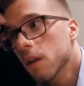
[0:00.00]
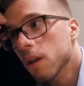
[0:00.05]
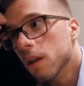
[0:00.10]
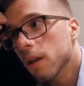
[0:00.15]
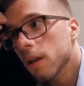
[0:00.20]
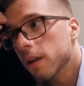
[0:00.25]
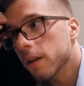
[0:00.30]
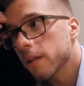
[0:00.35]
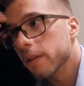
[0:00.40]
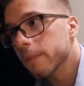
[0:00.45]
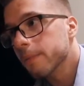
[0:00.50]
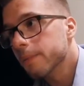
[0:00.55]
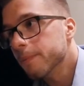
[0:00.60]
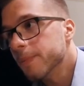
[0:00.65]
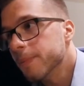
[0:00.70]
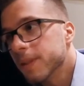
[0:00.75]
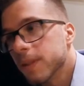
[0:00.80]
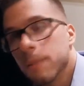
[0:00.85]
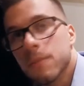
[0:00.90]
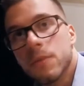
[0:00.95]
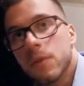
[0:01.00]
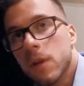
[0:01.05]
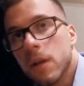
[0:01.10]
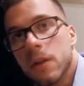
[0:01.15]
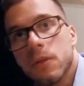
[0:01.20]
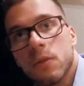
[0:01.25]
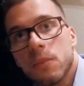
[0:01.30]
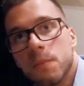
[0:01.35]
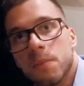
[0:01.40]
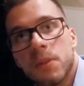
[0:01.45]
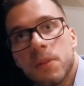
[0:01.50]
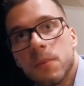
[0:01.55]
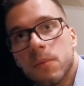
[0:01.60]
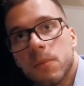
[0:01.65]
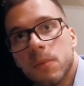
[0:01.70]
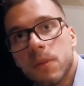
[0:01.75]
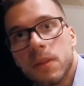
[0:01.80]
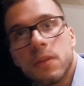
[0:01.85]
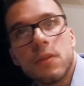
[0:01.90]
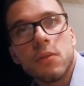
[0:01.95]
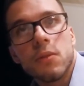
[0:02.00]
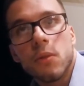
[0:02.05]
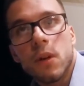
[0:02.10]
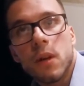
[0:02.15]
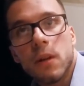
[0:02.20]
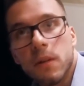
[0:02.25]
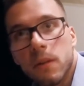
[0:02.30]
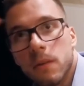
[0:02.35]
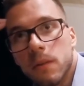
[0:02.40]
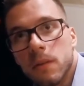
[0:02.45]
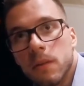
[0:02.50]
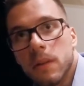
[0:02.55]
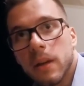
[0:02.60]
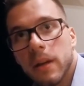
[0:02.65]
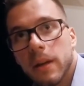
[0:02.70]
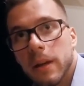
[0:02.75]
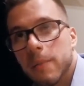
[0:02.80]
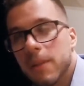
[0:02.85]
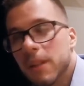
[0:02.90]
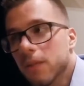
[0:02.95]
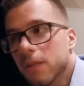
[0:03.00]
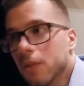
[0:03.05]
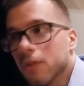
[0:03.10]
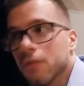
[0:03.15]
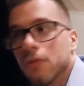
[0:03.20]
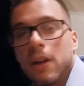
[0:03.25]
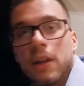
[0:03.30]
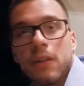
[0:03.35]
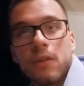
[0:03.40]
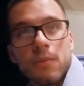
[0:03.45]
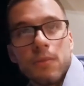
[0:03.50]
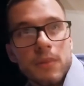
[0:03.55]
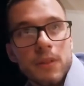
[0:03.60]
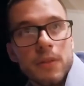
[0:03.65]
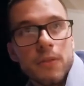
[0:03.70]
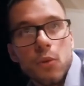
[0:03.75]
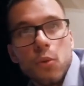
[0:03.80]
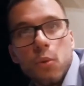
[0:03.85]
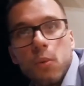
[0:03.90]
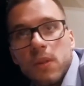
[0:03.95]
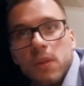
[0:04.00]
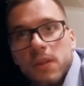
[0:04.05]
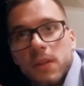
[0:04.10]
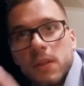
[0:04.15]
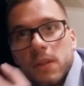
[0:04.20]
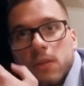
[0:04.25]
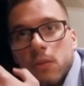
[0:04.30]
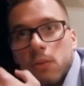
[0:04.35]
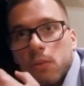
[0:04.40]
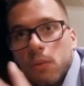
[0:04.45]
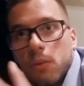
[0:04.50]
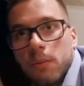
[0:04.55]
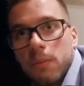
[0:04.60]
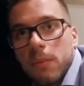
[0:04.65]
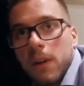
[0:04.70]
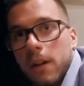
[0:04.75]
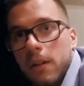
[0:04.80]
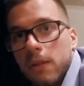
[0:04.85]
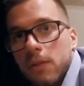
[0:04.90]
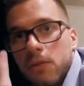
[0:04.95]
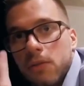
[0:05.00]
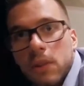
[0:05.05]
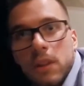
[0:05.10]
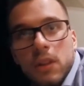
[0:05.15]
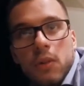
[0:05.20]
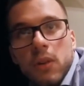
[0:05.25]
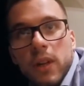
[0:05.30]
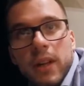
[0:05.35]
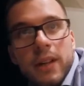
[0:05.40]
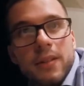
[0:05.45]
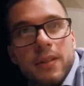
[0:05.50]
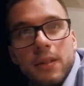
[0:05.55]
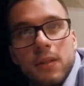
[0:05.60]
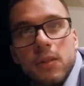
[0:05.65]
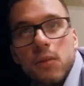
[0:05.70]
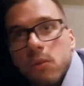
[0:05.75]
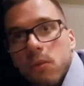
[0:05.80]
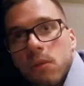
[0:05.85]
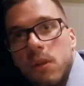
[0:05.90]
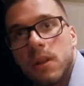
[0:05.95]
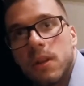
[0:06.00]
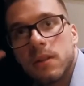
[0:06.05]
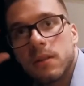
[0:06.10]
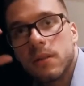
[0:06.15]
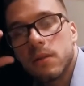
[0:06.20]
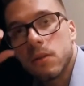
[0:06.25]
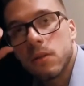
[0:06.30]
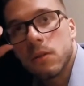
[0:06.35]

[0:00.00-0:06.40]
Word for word: like some random people that you, like, I mean, not random, the viewers that you aren't really connected to, right?